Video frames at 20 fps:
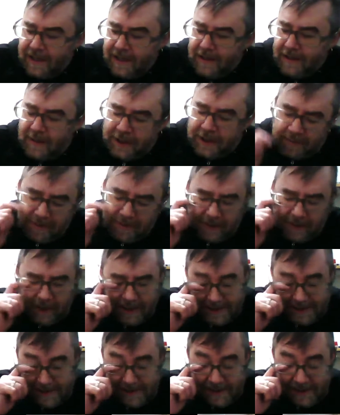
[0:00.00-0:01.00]
What you
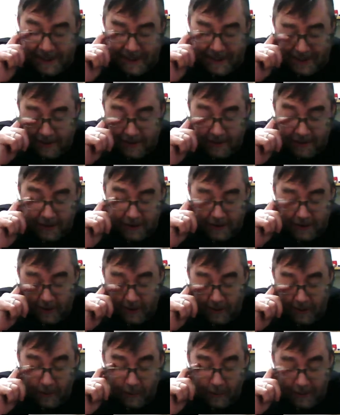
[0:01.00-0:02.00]
realized is that you don't
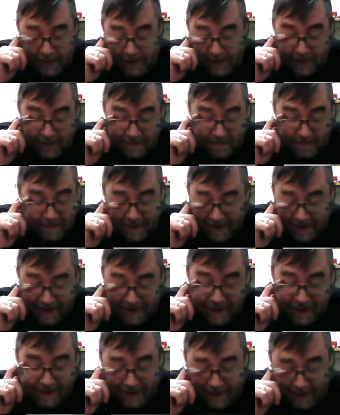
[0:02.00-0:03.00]
know what to
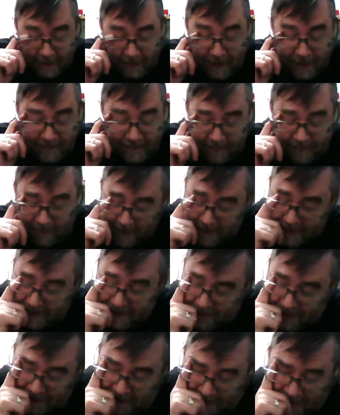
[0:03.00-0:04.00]
give it, what
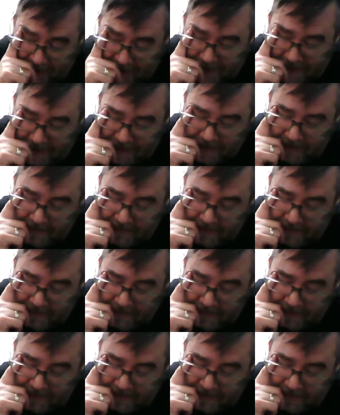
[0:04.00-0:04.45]
information, what